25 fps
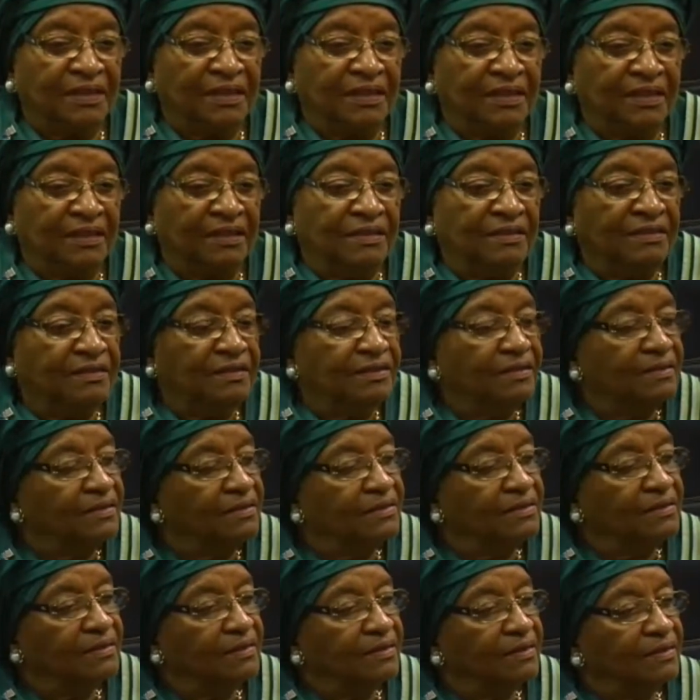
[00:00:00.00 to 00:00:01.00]

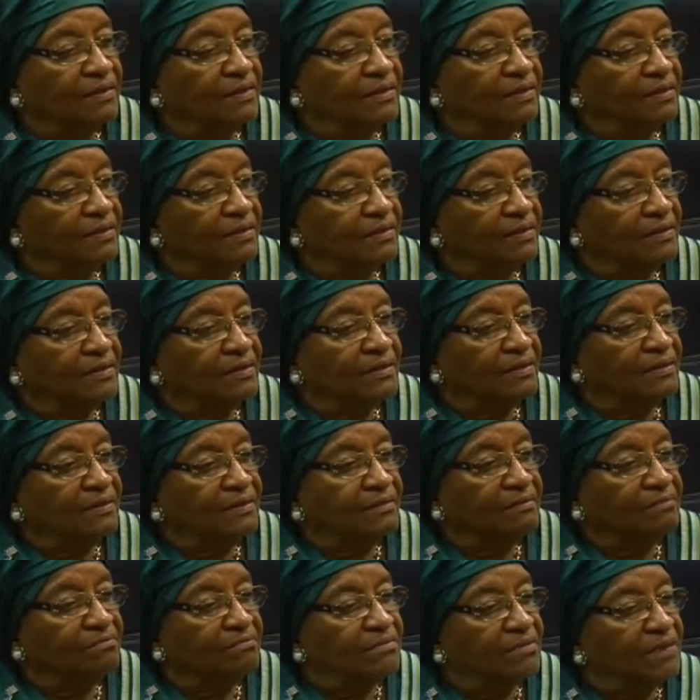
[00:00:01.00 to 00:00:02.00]

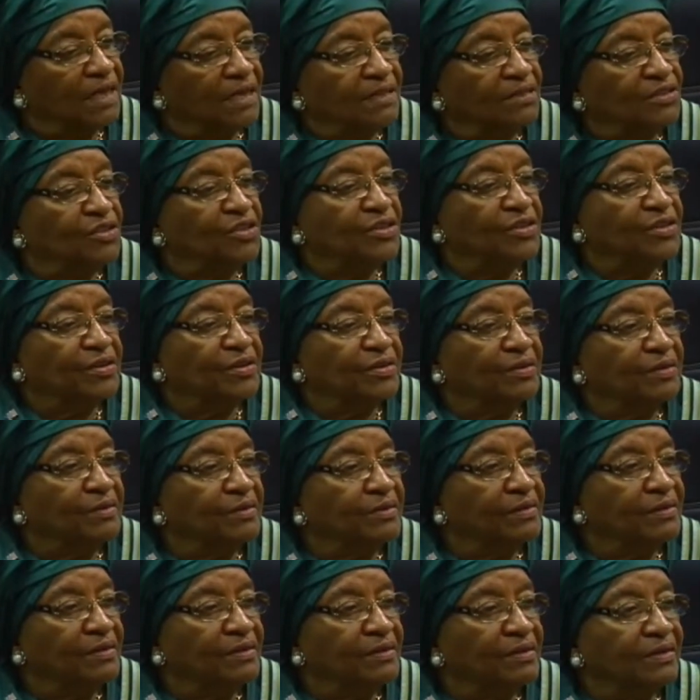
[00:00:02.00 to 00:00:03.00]
And that
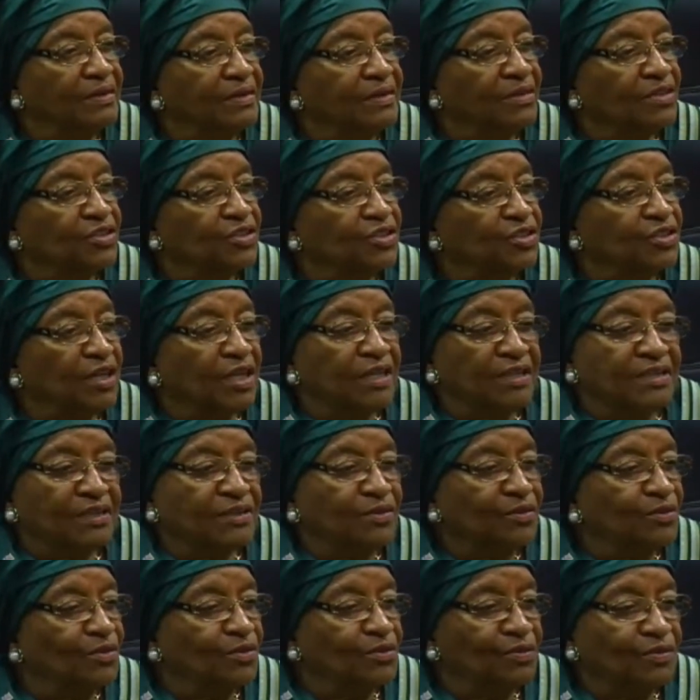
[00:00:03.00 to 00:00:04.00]
year
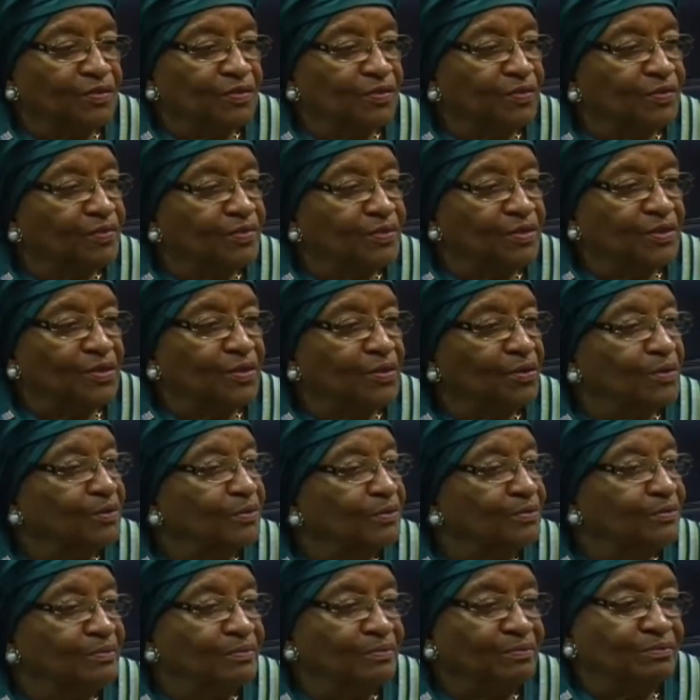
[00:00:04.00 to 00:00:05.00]
started off, you know,
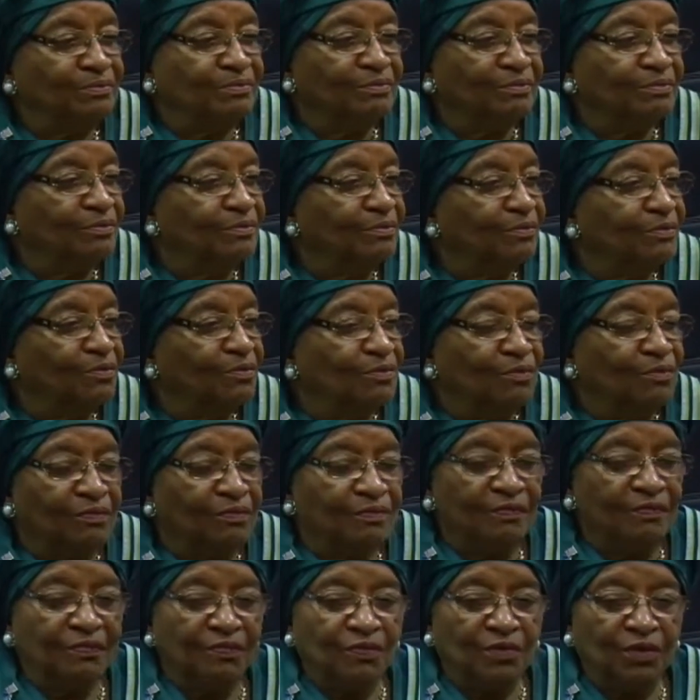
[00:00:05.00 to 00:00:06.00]

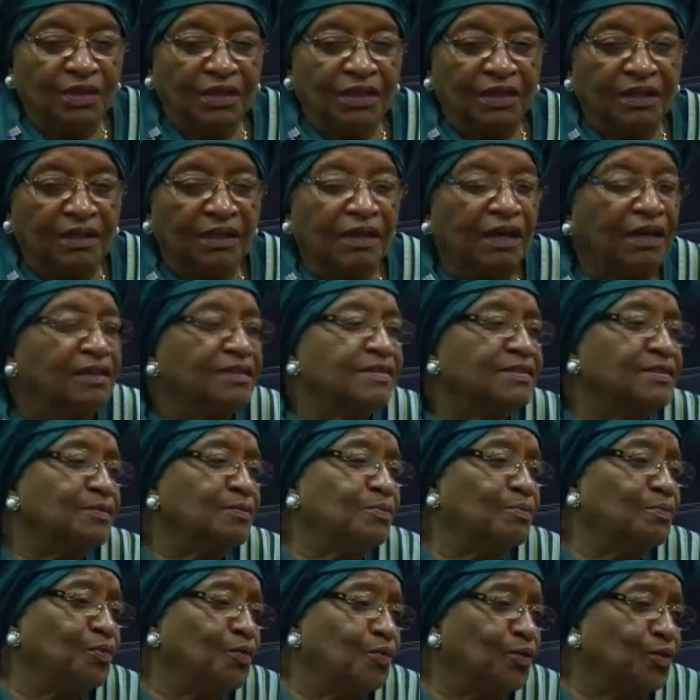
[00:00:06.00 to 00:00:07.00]
with a lot of
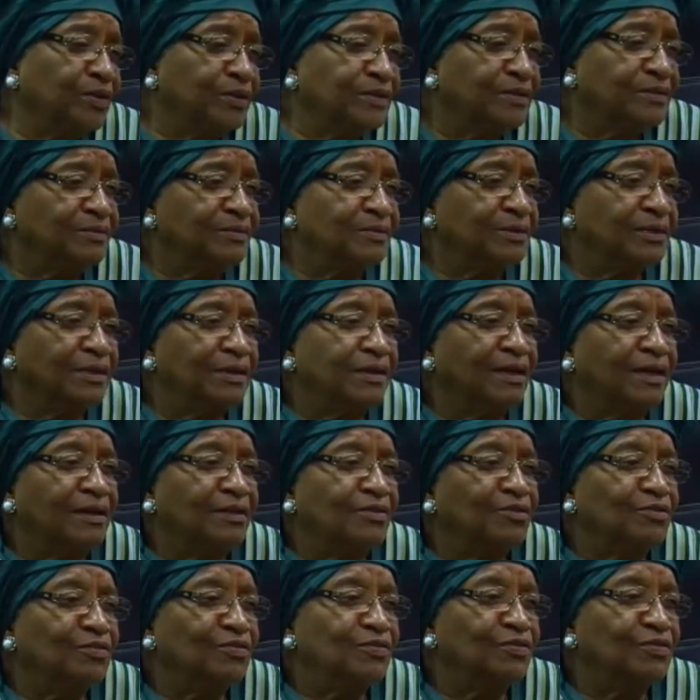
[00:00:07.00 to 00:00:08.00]
support, a lot
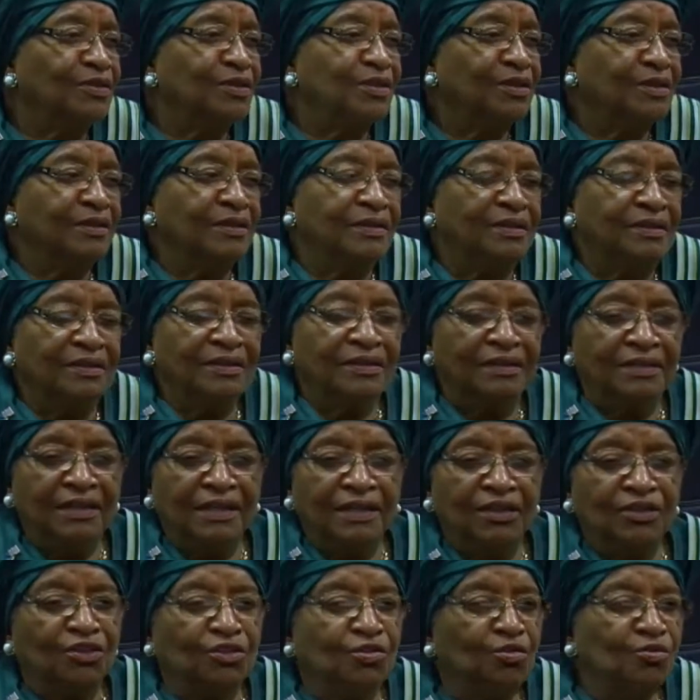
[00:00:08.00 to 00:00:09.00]

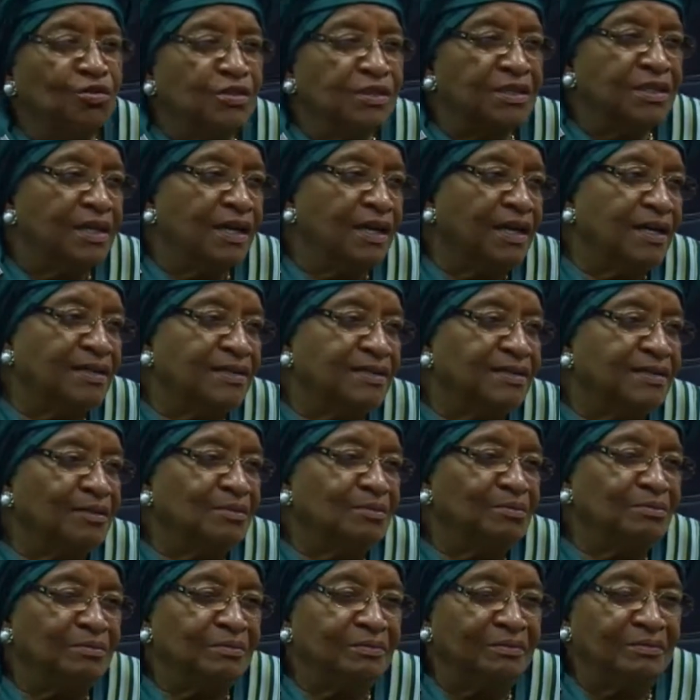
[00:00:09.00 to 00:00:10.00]
of
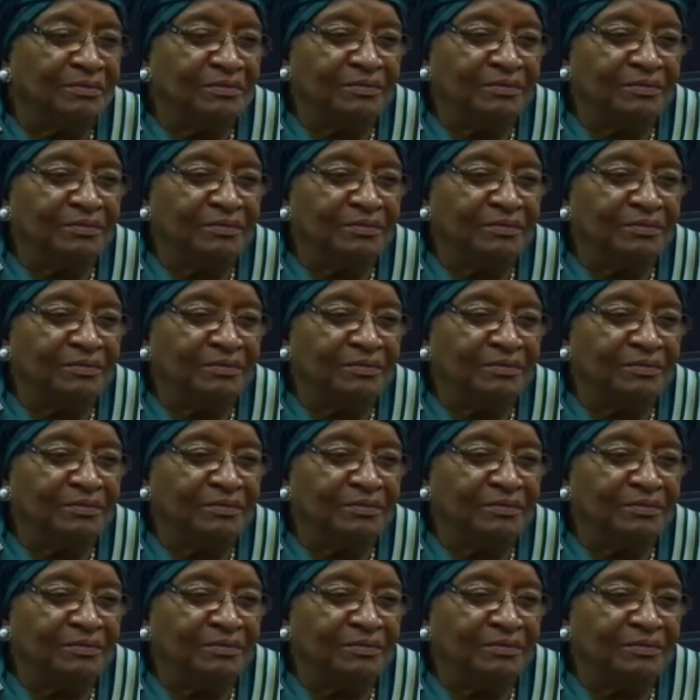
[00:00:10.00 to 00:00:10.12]
enthusiasm